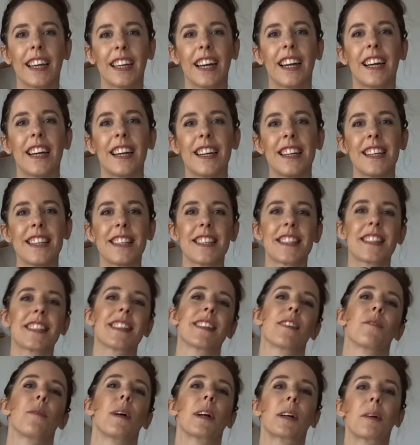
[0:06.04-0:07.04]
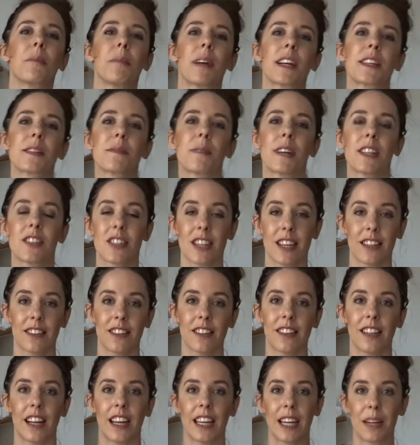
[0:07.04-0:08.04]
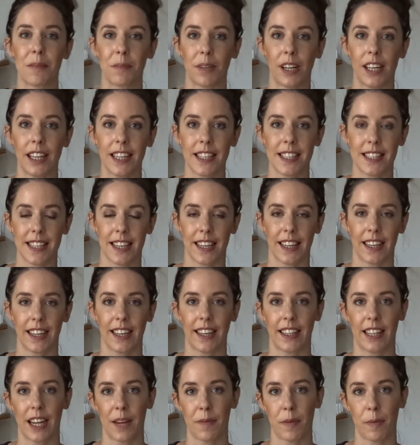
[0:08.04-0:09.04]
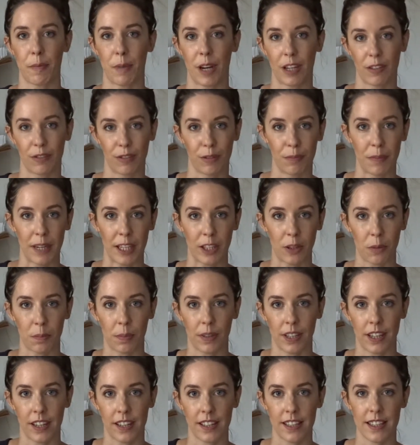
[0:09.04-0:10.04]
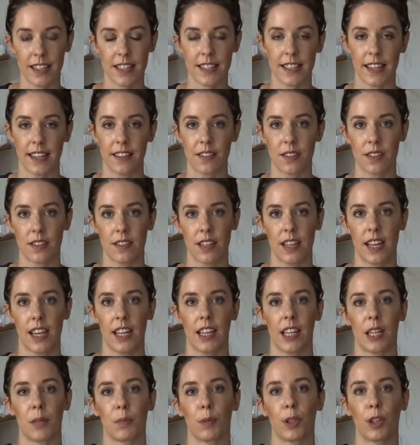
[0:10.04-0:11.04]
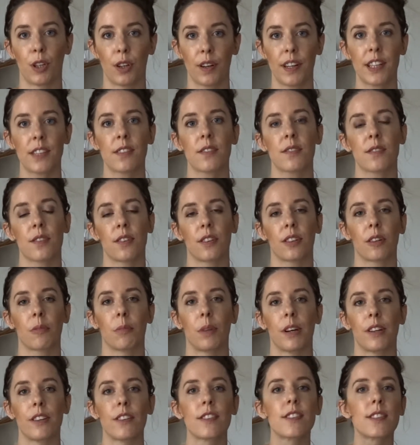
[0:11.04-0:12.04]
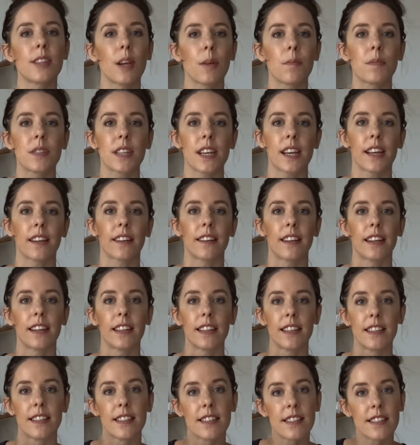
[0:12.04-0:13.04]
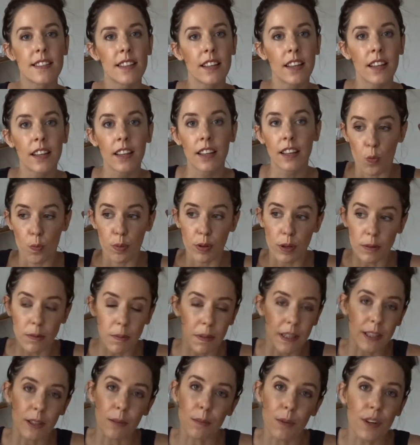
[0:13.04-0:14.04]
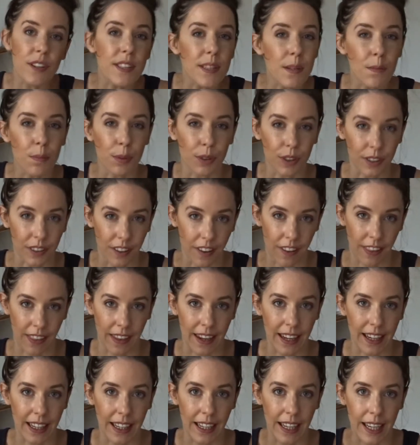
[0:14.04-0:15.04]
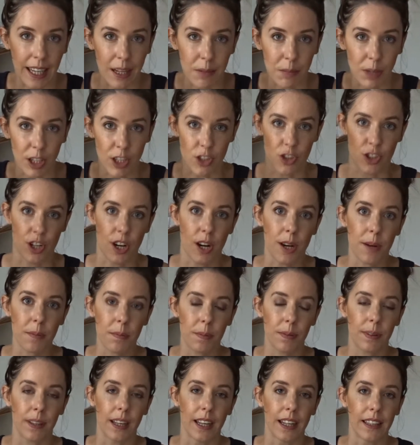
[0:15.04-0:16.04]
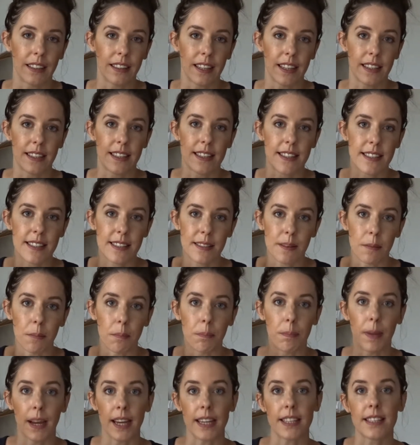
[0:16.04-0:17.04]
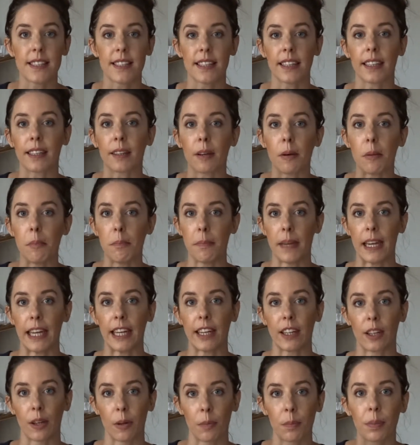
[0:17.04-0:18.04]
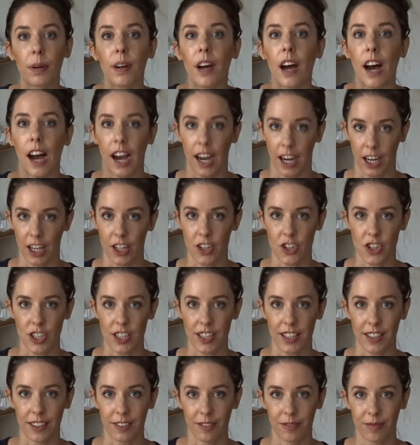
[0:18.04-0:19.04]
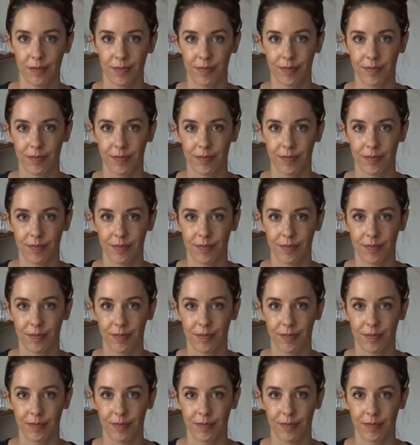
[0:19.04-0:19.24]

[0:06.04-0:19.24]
guys, welcome back to my channel. I am Alisa and I'm the Mindful Makeup Artist, and today I'm going to talk about a subject that is probably the most important thing in my job, and that is basic makeup hygiene.